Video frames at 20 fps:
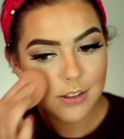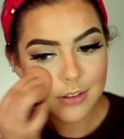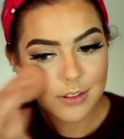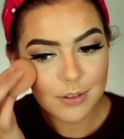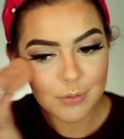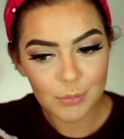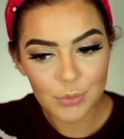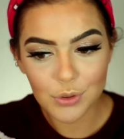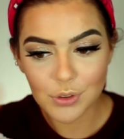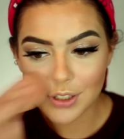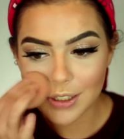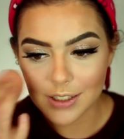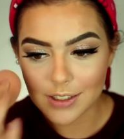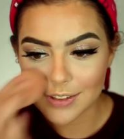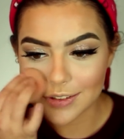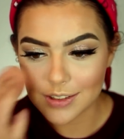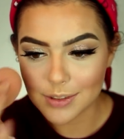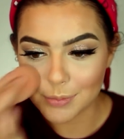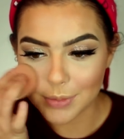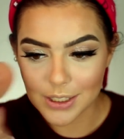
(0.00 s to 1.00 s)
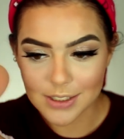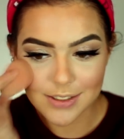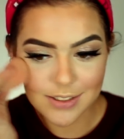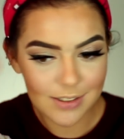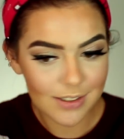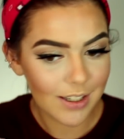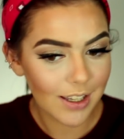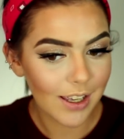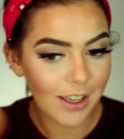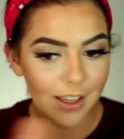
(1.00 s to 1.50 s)
smooth it into my
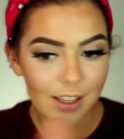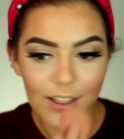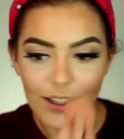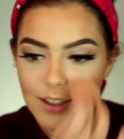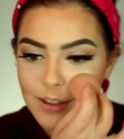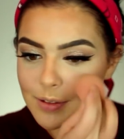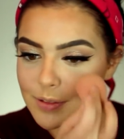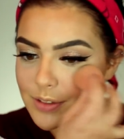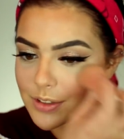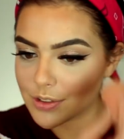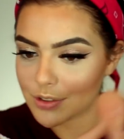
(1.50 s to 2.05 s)
skin